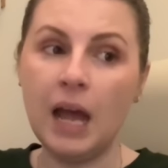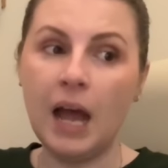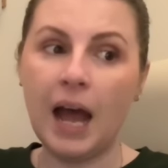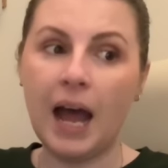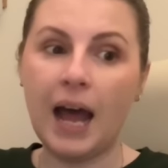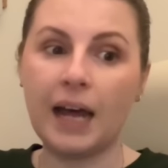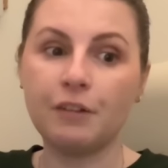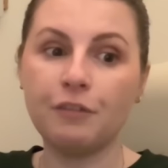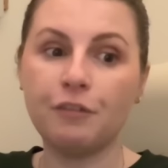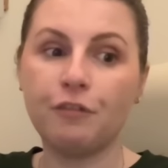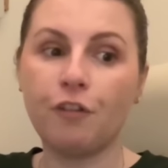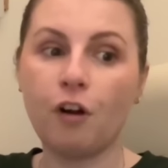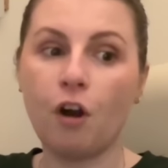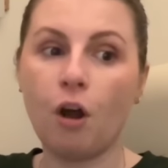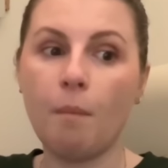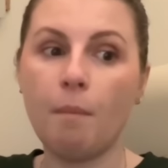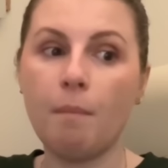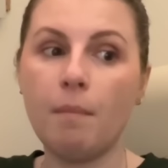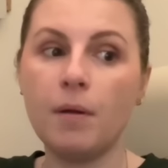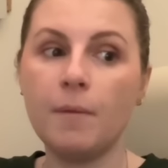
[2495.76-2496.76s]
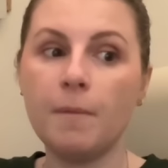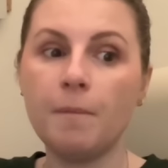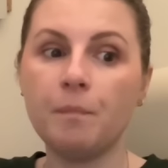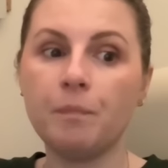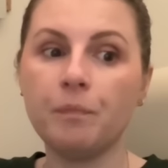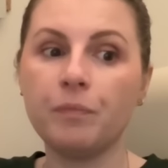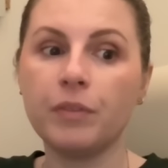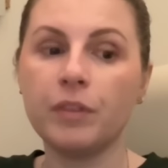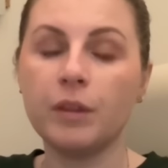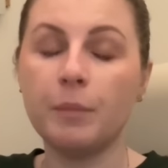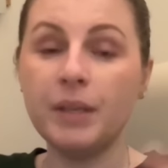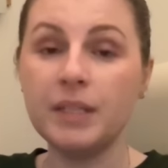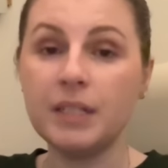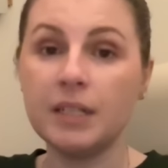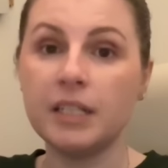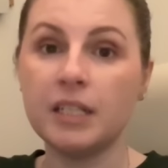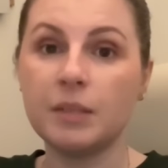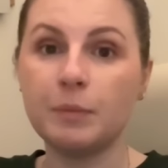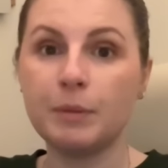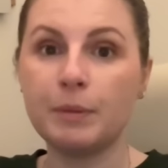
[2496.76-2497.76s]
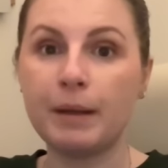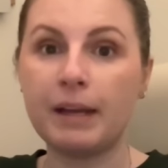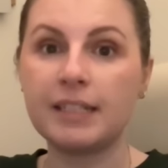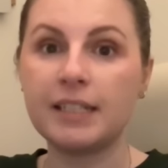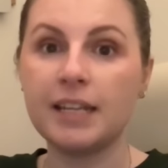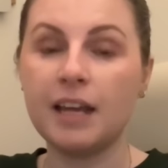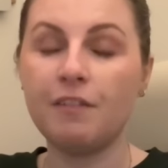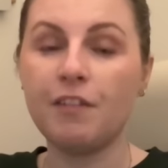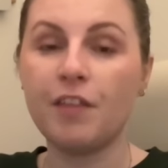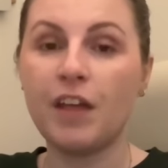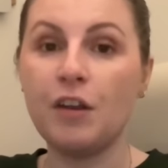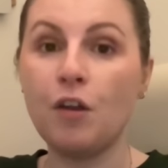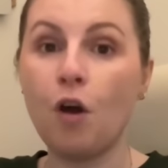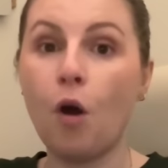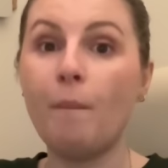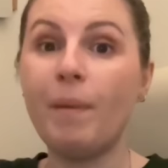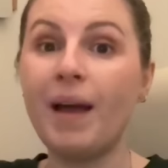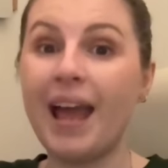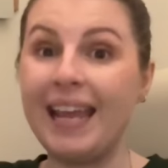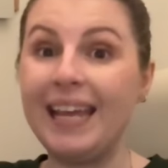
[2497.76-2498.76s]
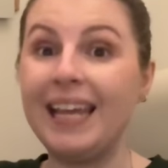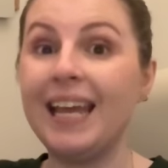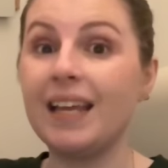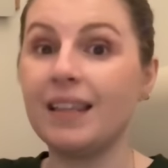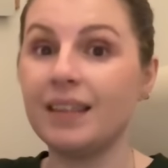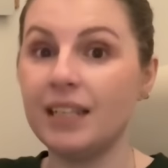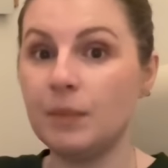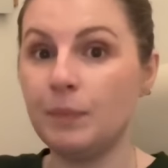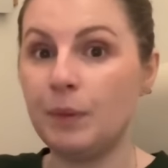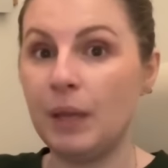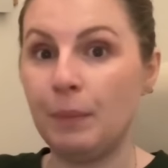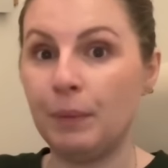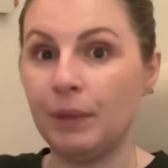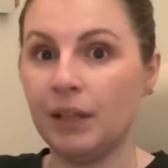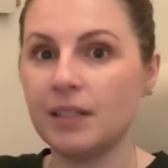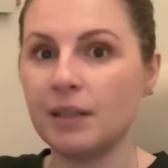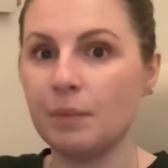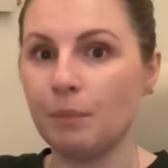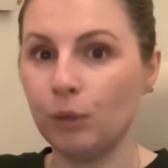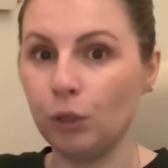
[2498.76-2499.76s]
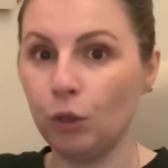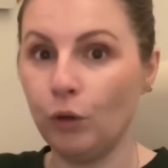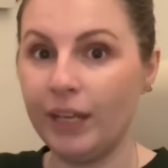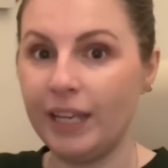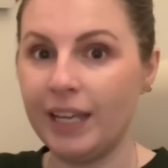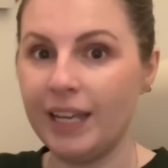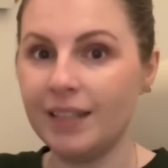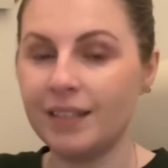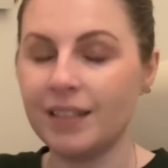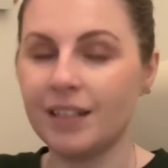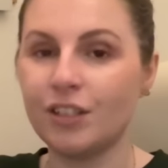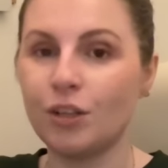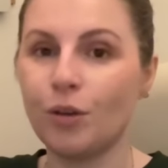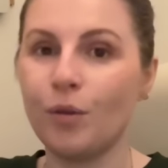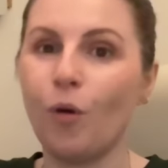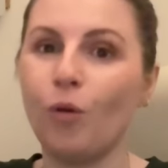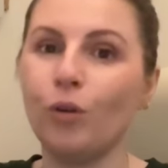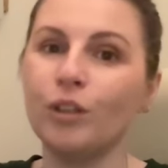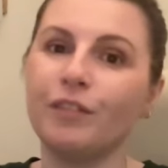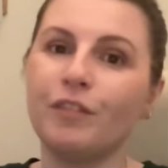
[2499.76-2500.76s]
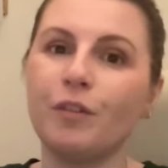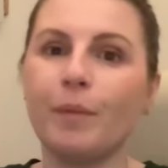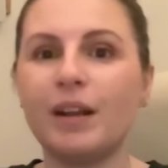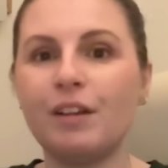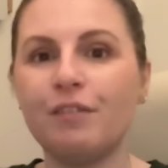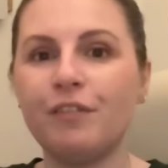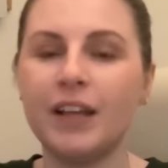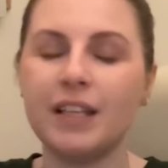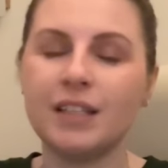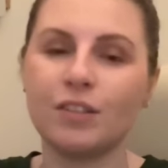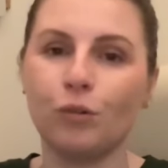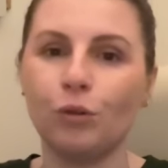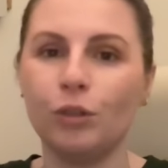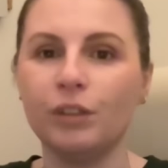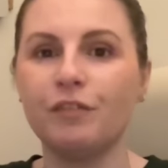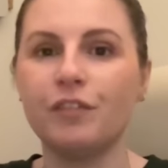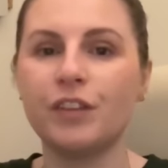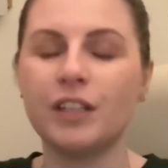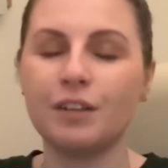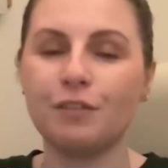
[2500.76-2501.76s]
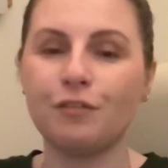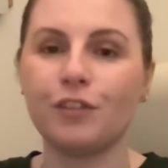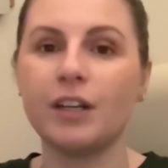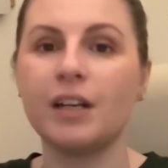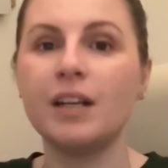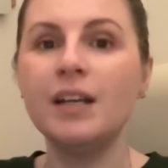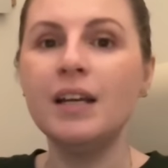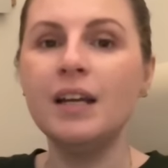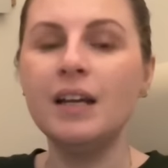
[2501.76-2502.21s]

And from the business's perspective, they're not paying these people as employees, and so all of the benefits and all of the different